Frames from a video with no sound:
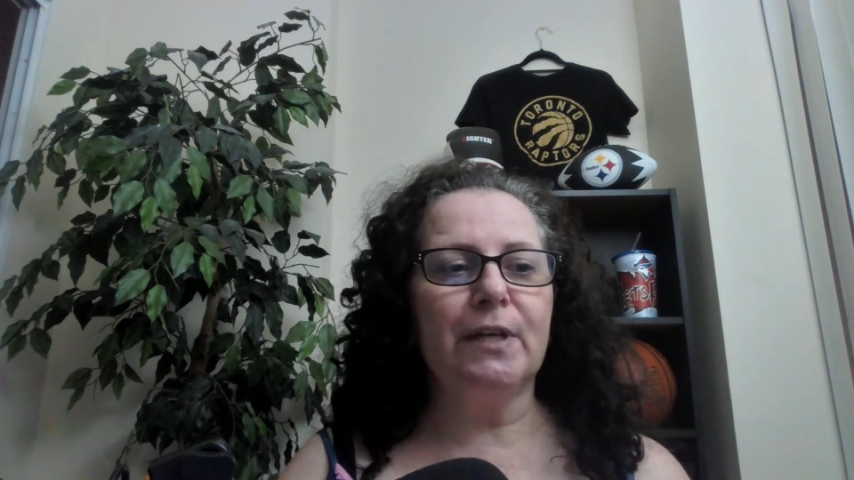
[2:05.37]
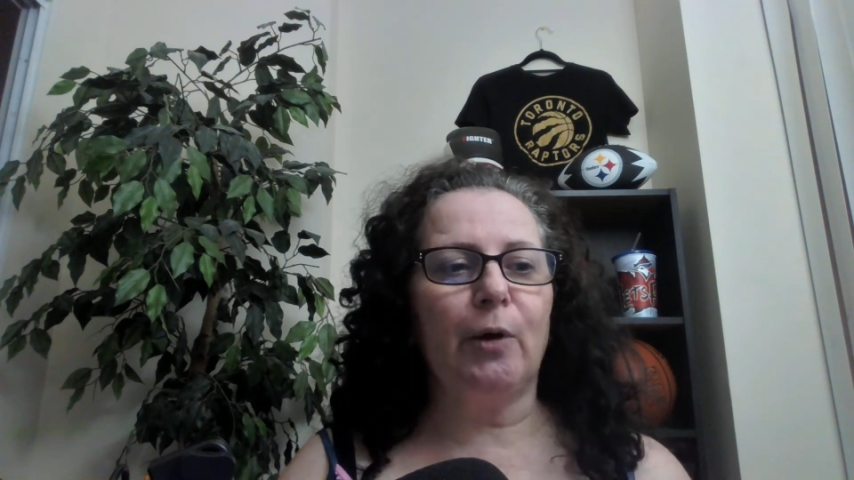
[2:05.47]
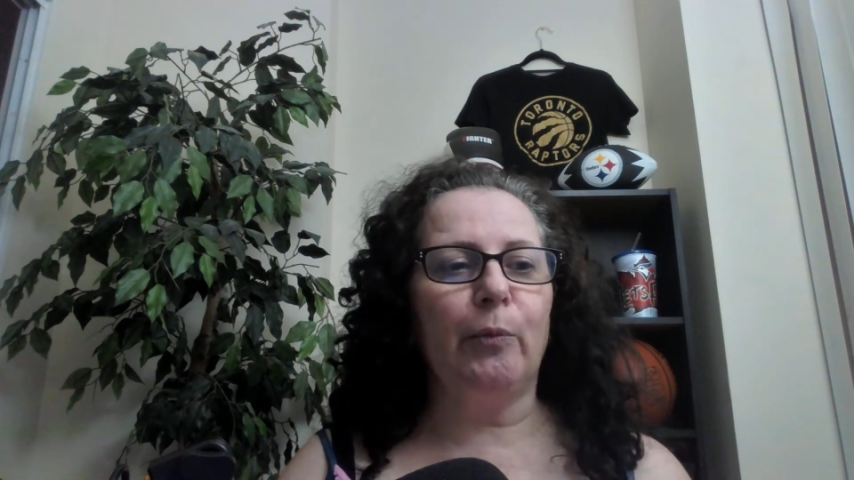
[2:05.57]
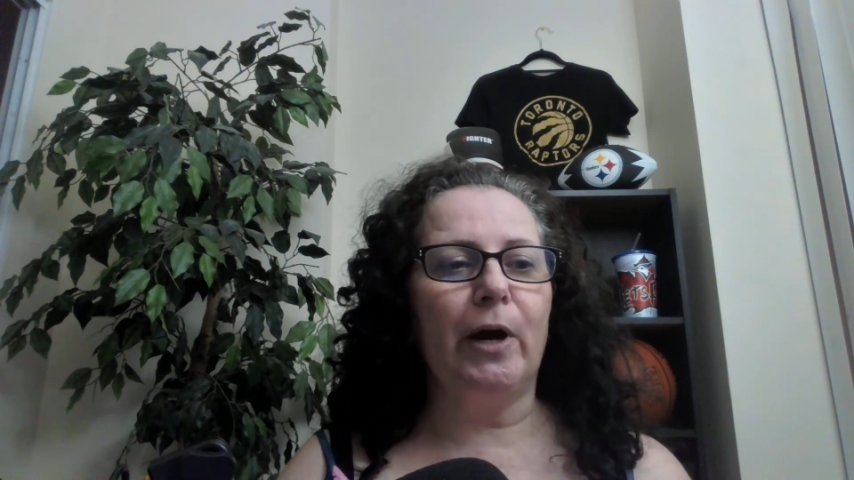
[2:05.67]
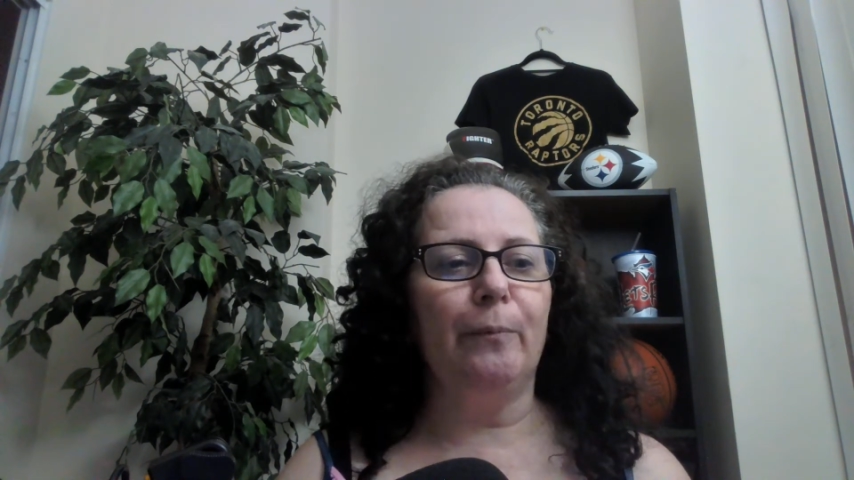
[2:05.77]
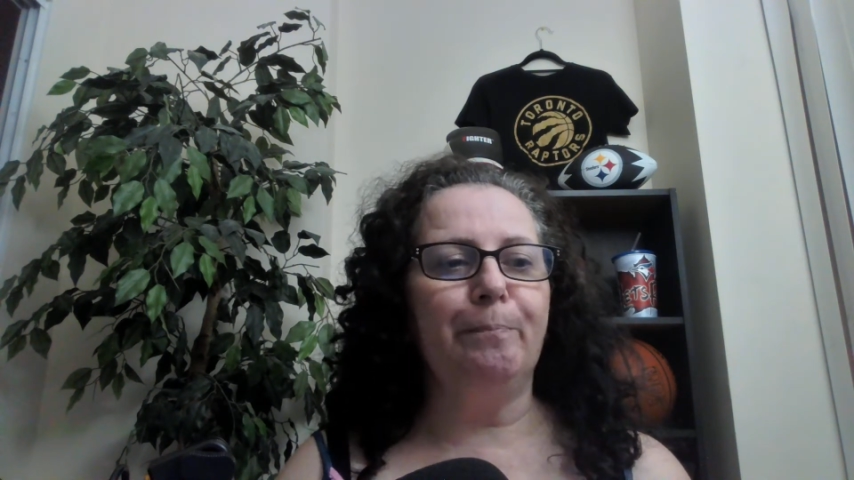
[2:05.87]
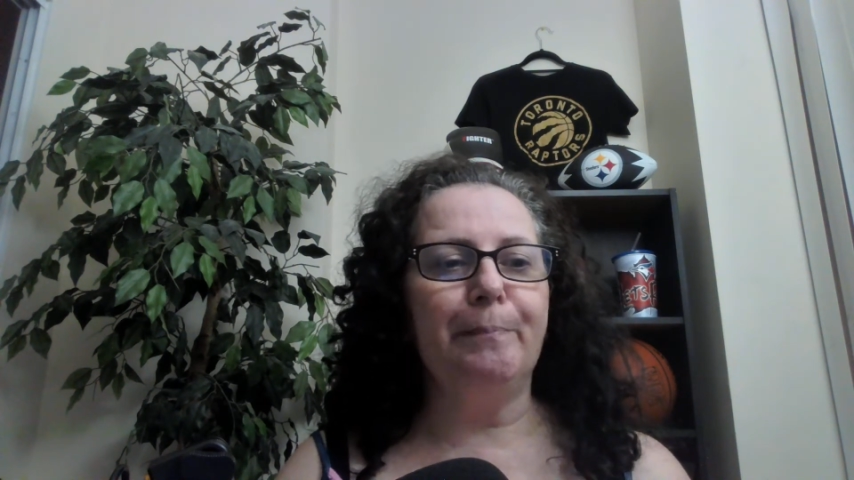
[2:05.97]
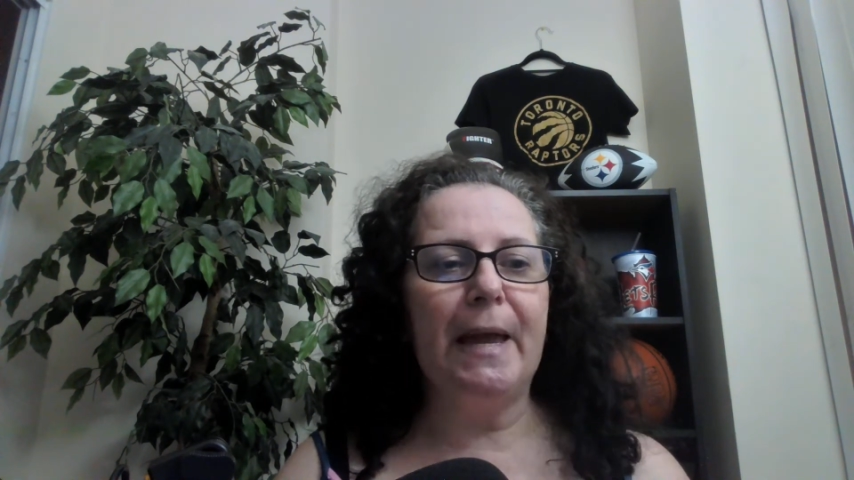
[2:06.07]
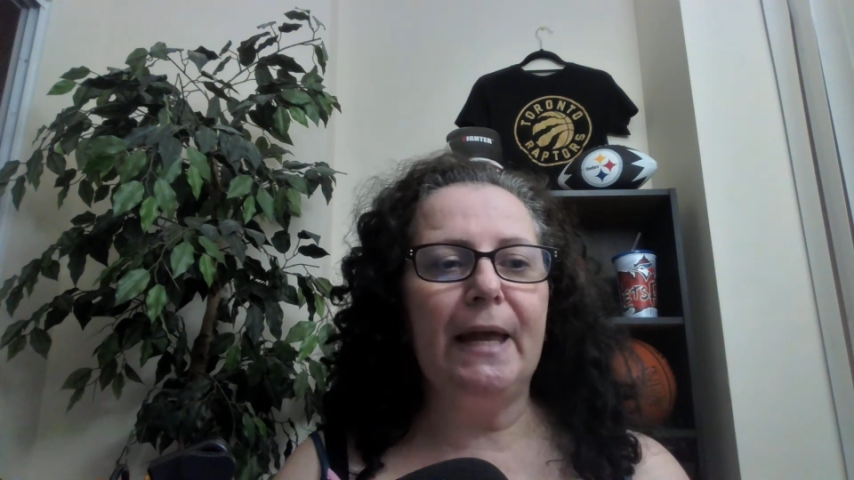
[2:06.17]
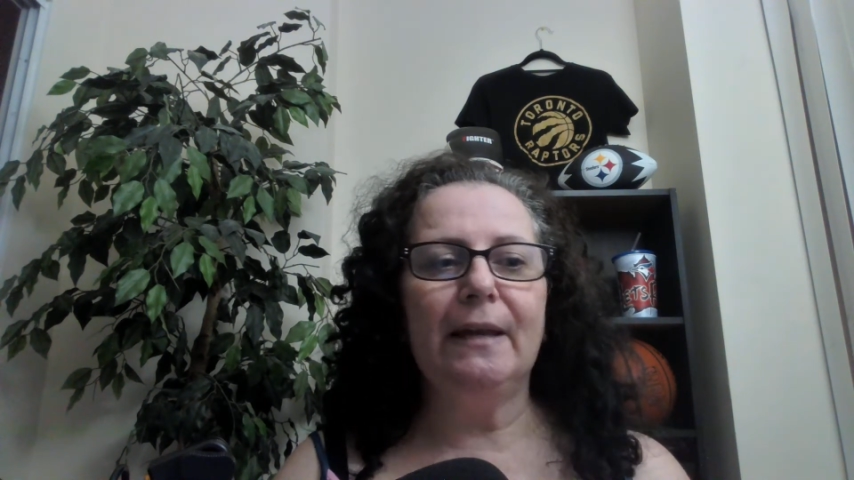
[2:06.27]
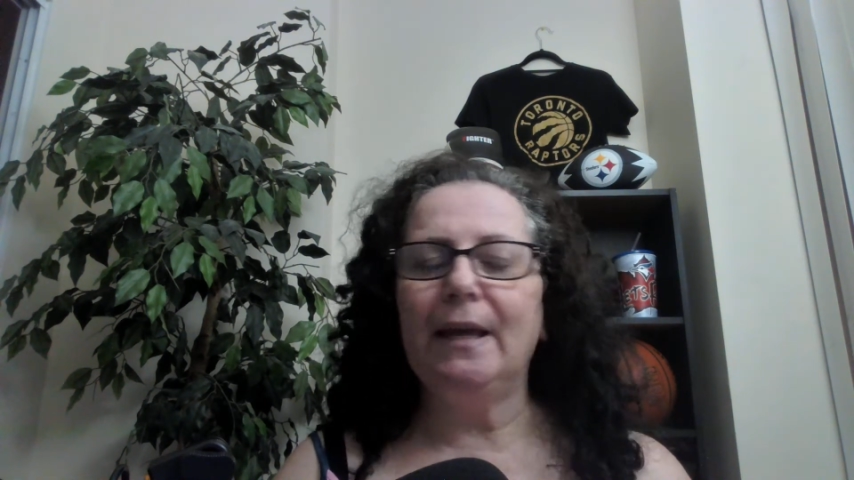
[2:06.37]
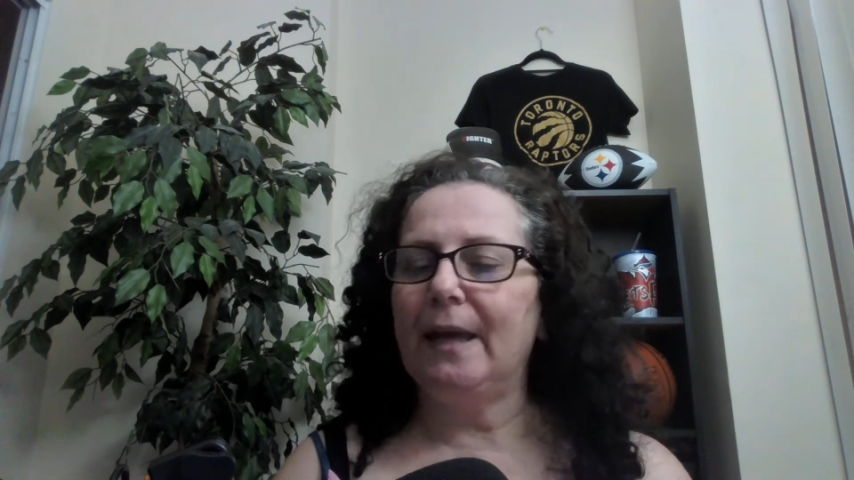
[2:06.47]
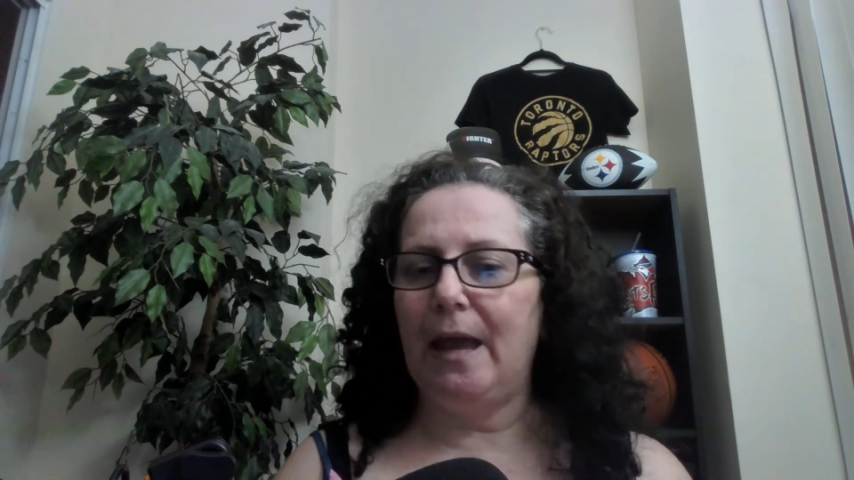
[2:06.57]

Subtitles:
around men and